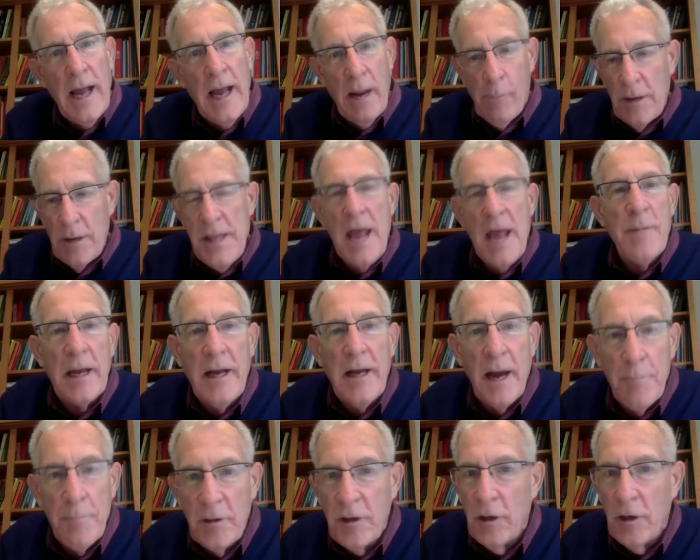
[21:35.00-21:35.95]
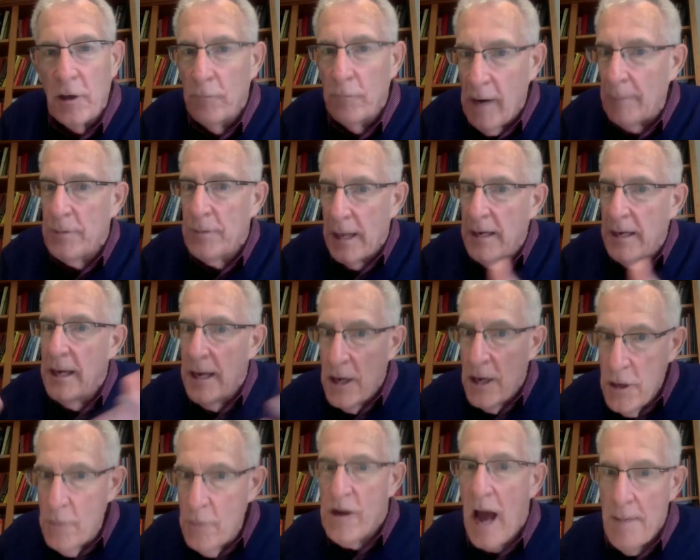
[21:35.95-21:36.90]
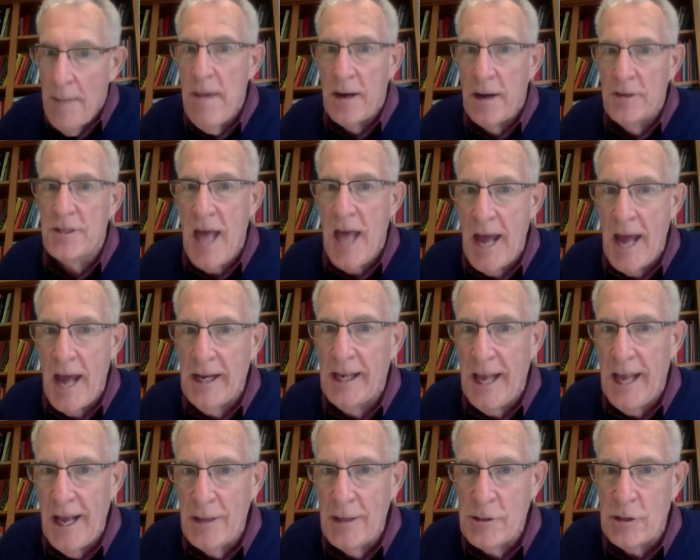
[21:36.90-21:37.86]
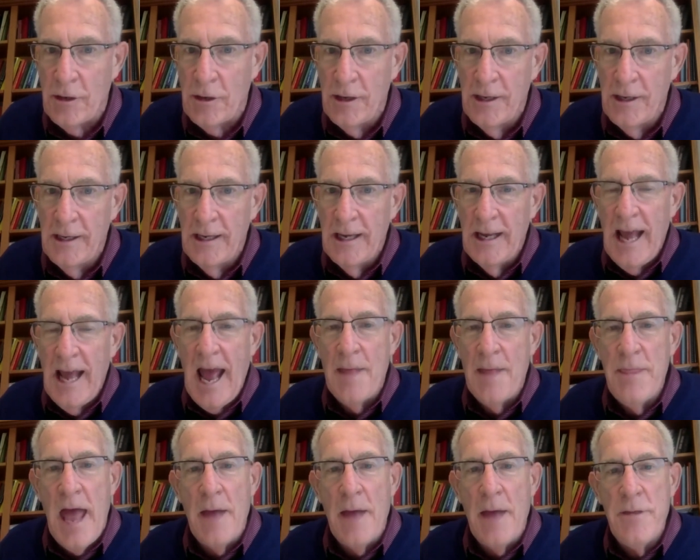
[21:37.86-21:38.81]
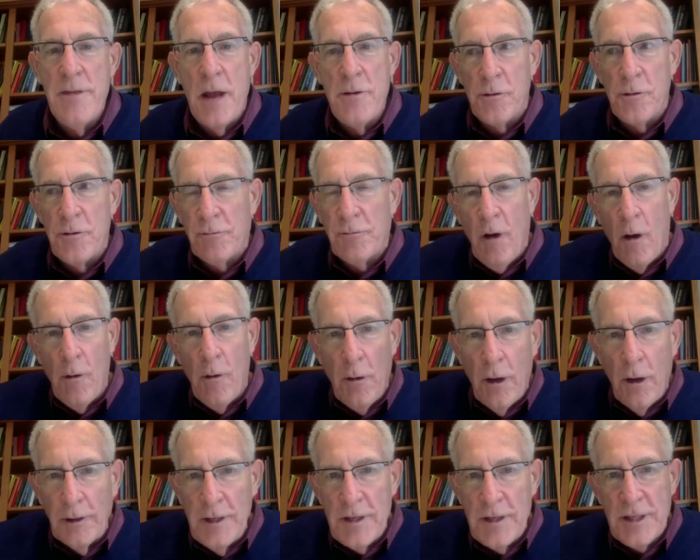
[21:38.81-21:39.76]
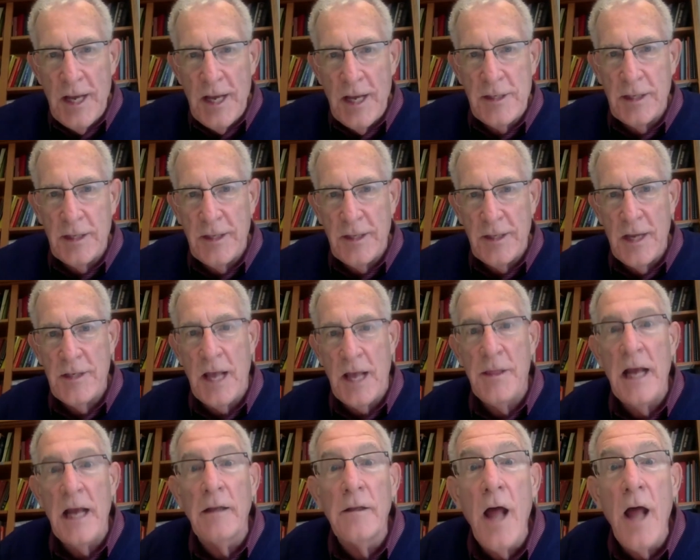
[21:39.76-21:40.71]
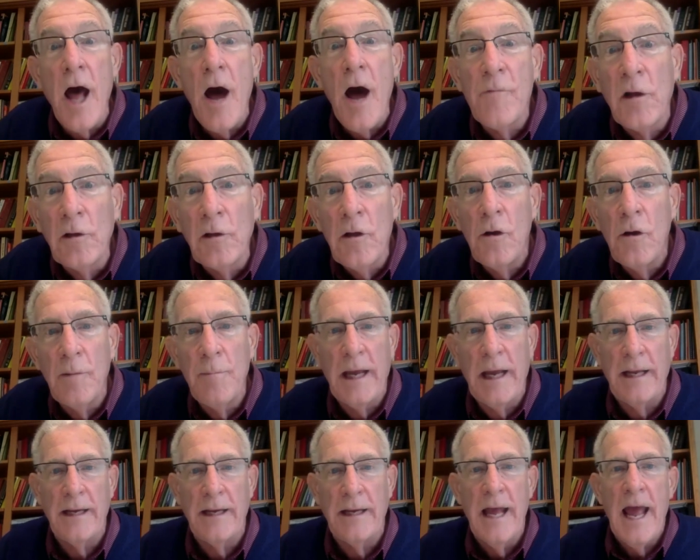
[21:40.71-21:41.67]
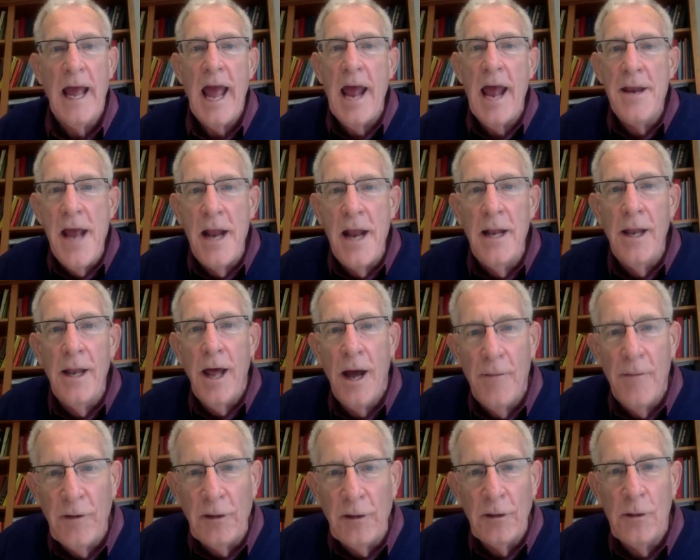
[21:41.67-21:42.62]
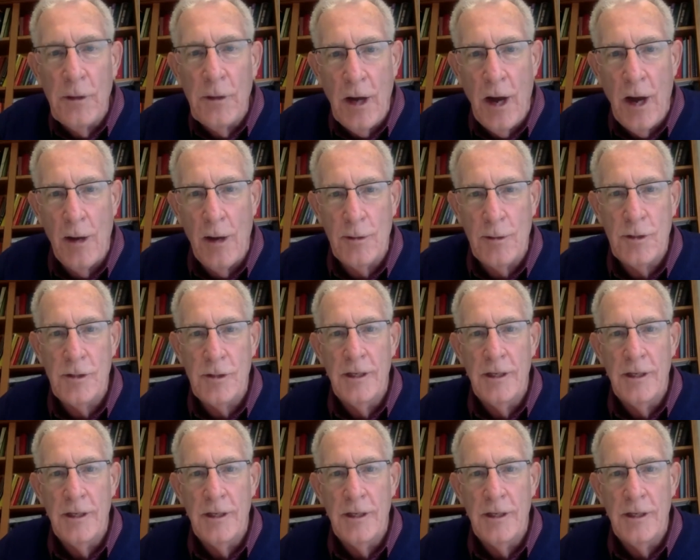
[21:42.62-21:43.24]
And when they become corrupted, you've got metastatic cancer, and then you're throwing all these things at these, and they love glutamine and they love glucose.